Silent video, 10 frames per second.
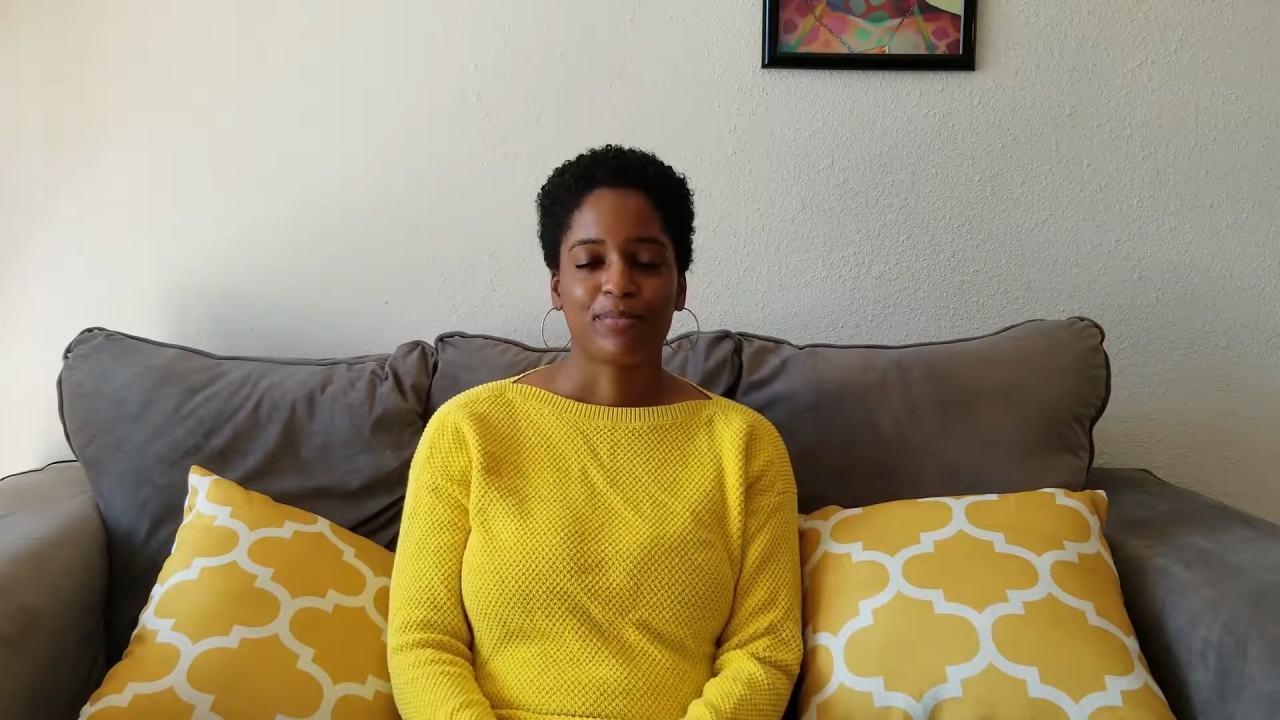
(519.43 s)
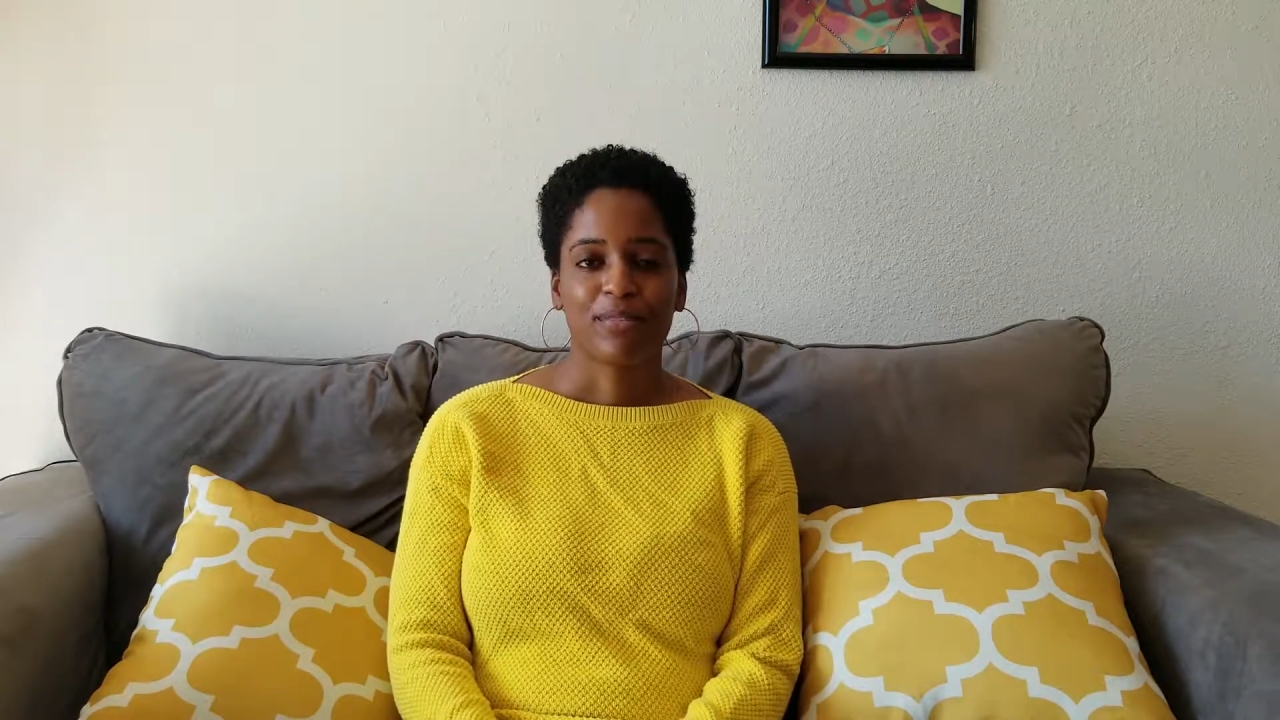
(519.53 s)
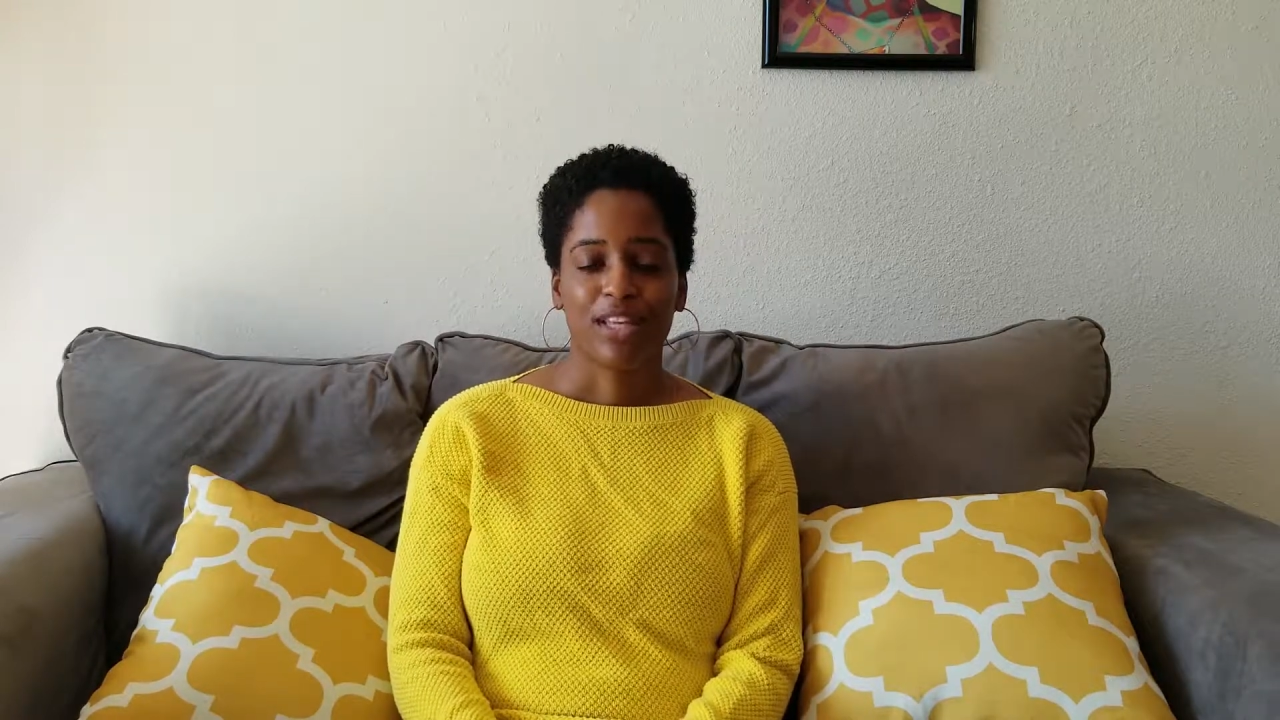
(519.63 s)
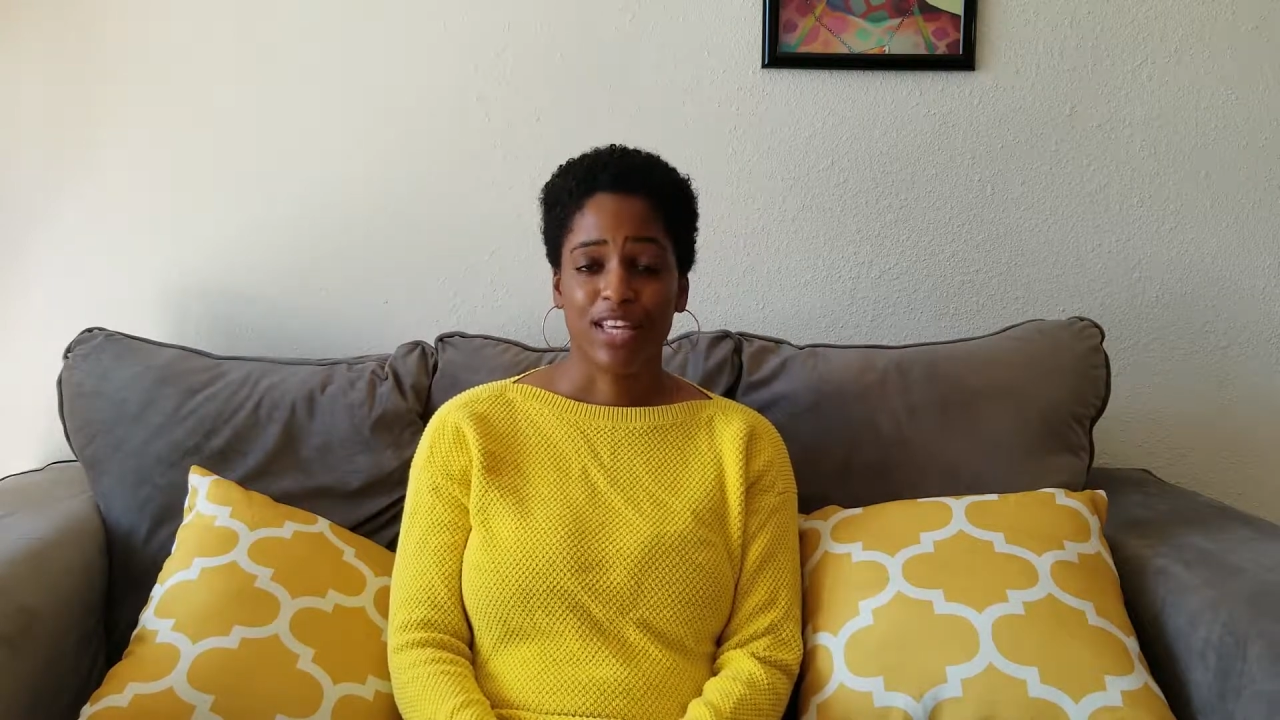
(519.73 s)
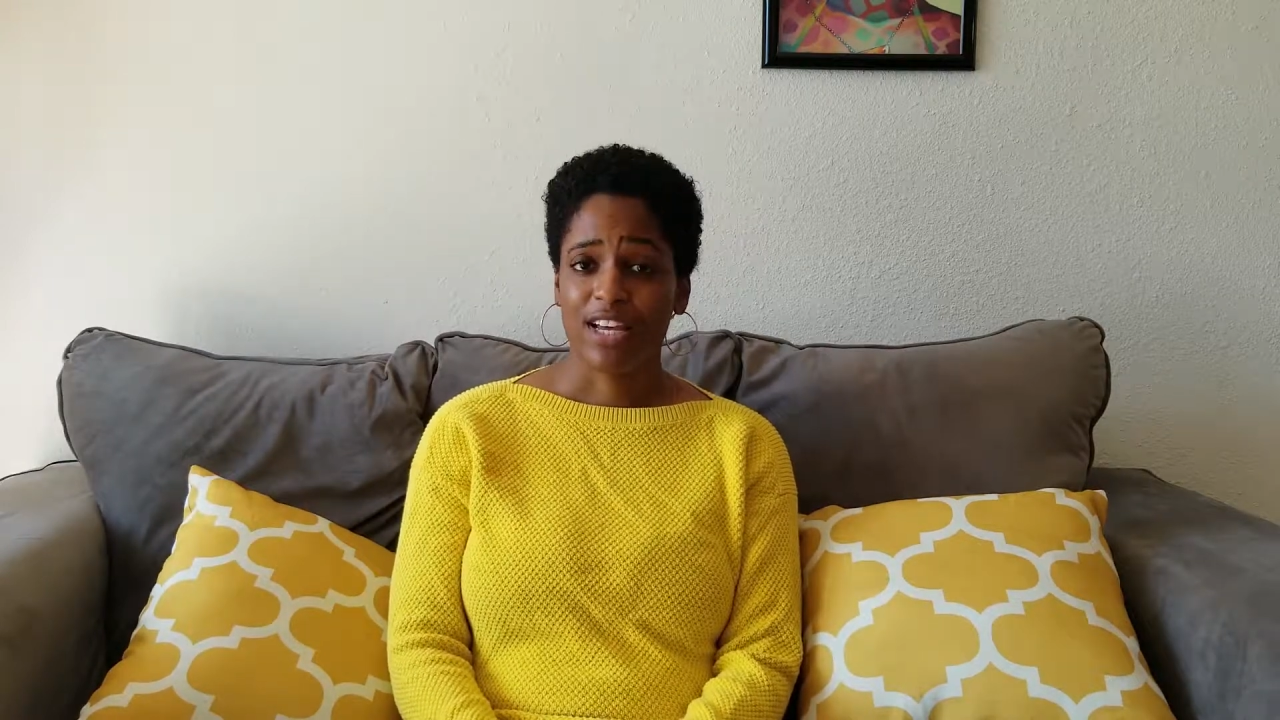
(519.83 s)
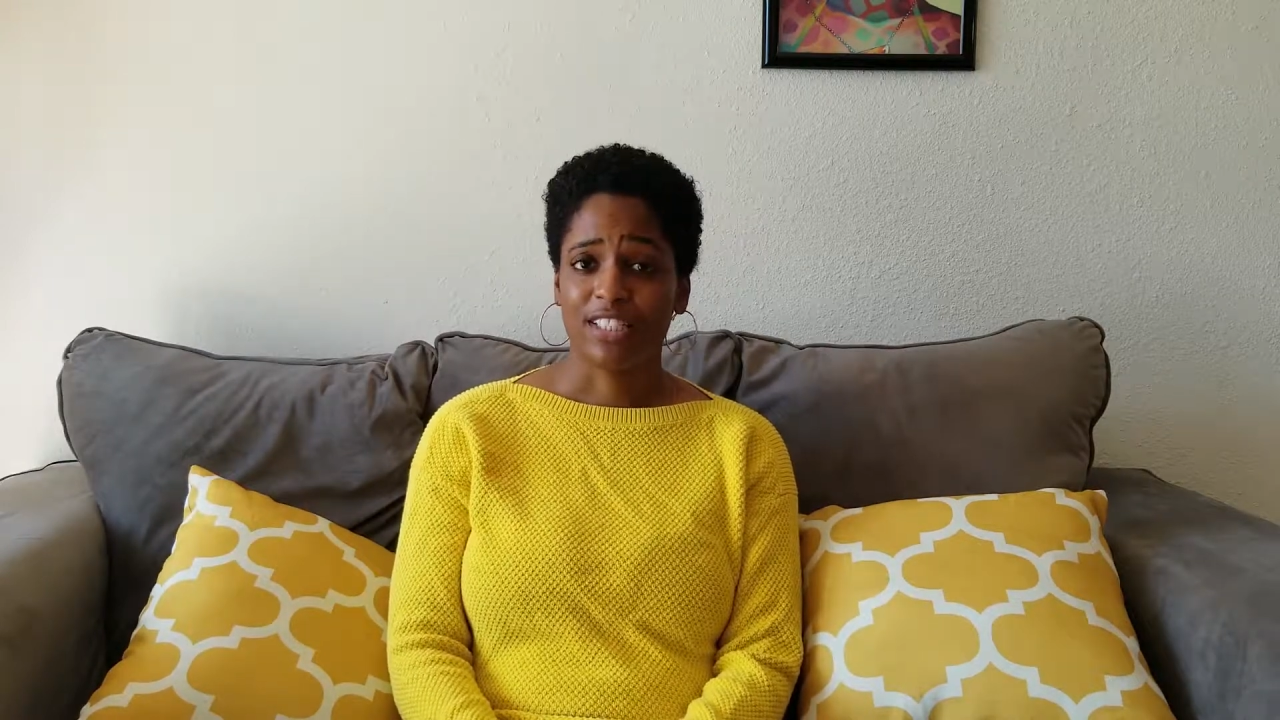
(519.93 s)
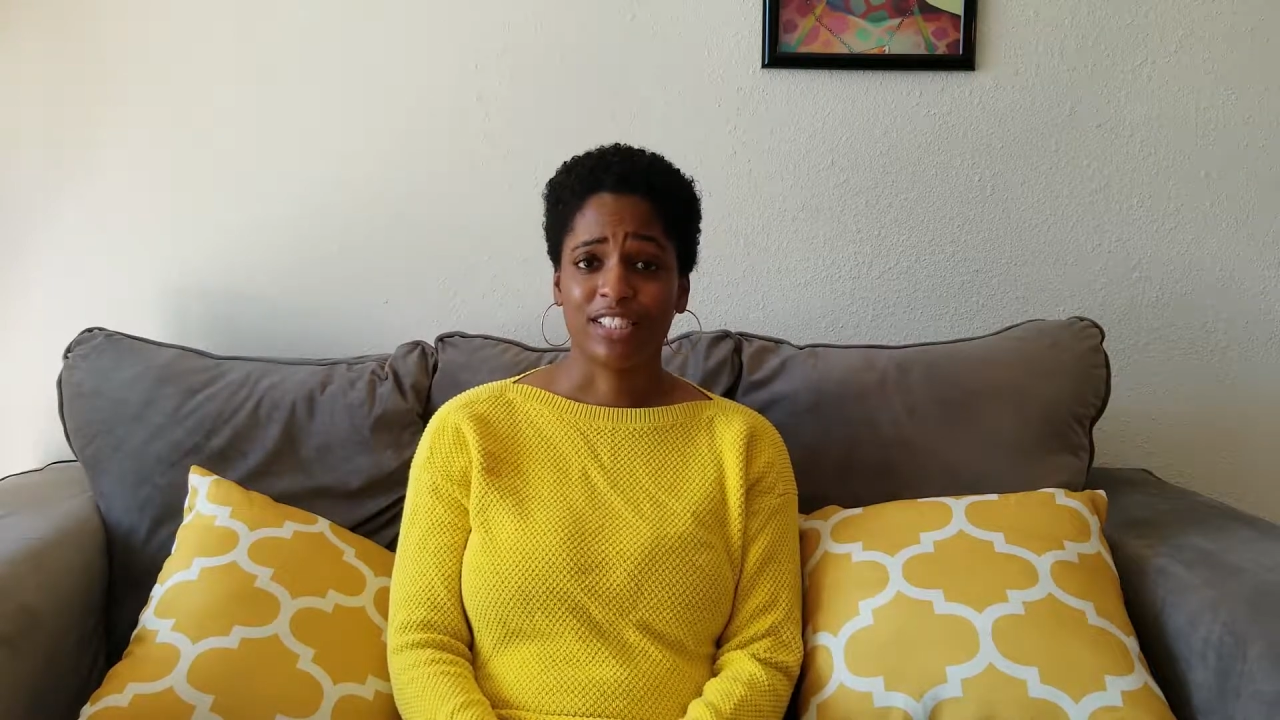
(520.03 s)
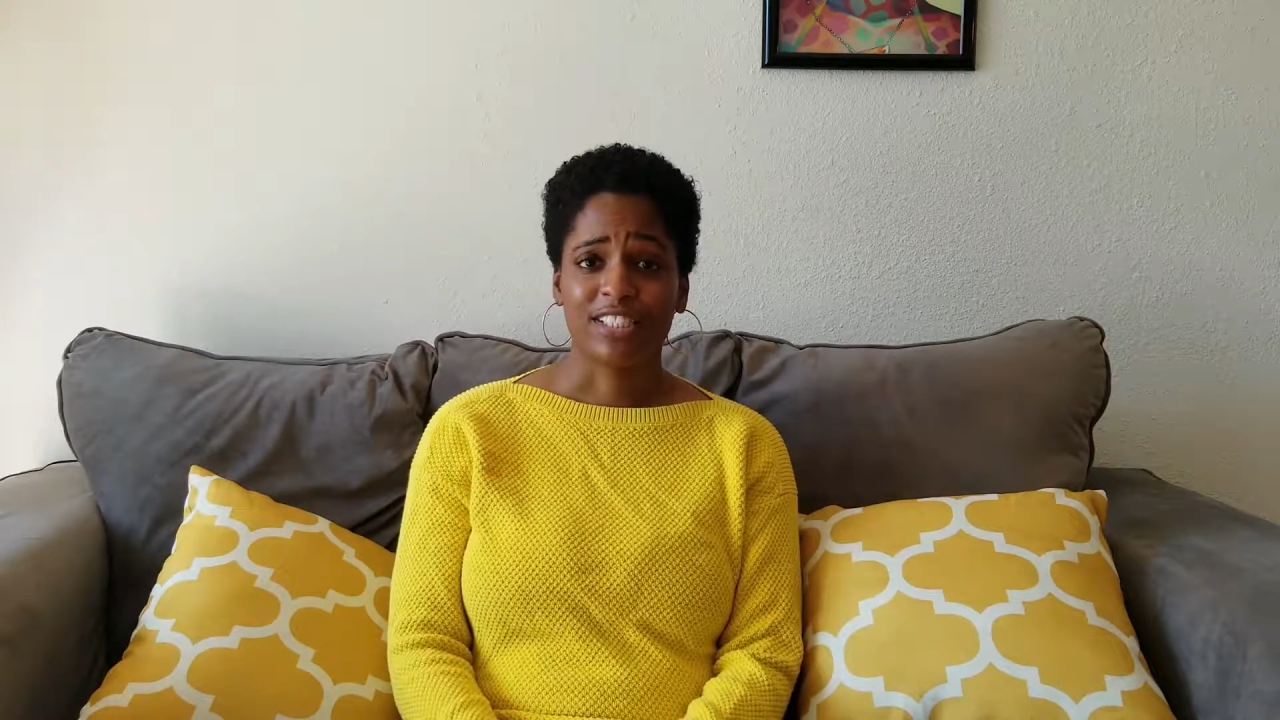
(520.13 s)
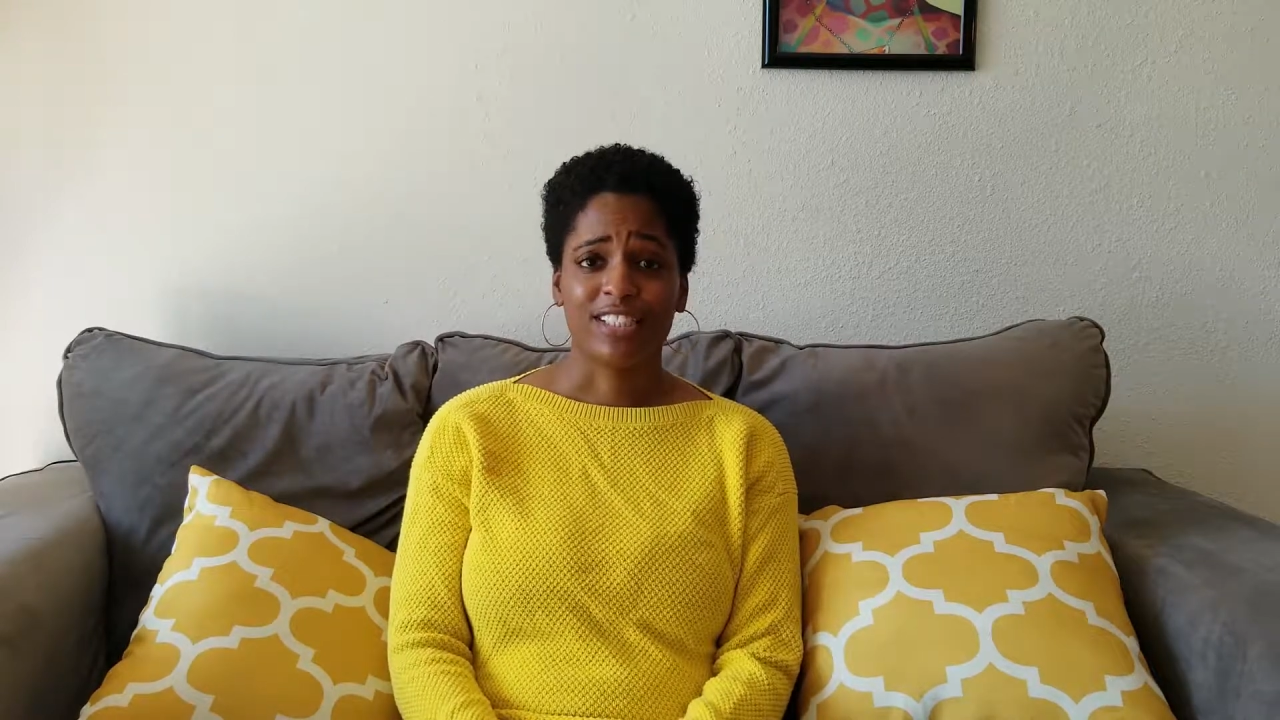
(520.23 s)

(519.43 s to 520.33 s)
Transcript: yeah, just